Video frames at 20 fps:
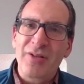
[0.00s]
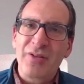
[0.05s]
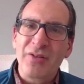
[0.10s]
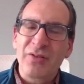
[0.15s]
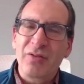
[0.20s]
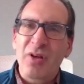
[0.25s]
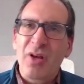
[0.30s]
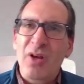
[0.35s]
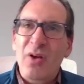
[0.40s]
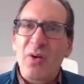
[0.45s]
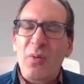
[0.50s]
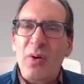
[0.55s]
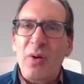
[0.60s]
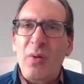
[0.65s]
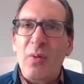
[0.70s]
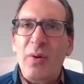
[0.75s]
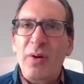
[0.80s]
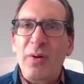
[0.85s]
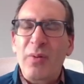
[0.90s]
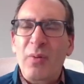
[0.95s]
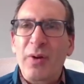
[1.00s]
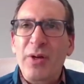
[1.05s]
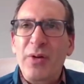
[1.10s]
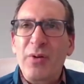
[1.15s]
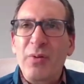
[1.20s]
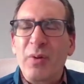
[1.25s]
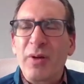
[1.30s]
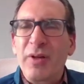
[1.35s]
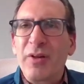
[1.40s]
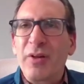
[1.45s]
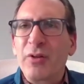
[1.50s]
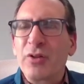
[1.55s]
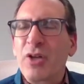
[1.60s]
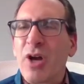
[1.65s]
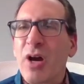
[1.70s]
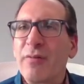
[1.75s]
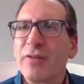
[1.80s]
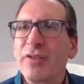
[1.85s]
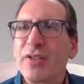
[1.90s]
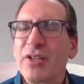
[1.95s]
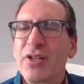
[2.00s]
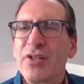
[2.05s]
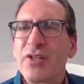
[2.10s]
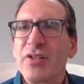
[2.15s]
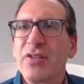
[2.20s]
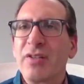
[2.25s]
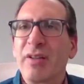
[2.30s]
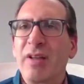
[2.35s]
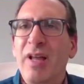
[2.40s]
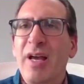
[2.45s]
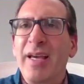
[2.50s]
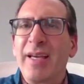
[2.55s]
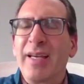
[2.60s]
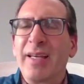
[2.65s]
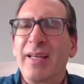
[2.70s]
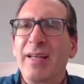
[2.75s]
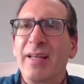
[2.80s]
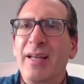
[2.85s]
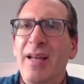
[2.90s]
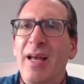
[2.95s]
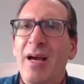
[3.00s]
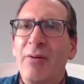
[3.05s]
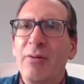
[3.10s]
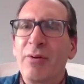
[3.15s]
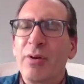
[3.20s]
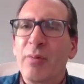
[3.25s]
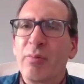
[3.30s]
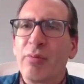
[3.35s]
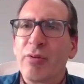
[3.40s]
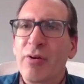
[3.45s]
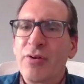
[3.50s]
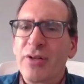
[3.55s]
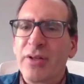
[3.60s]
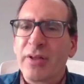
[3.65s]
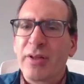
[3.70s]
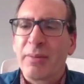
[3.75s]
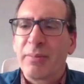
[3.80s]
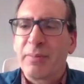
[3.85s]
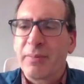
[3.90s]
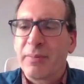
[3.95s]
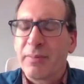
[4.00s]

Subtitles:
Just what are those conversations like and how are you approaching them?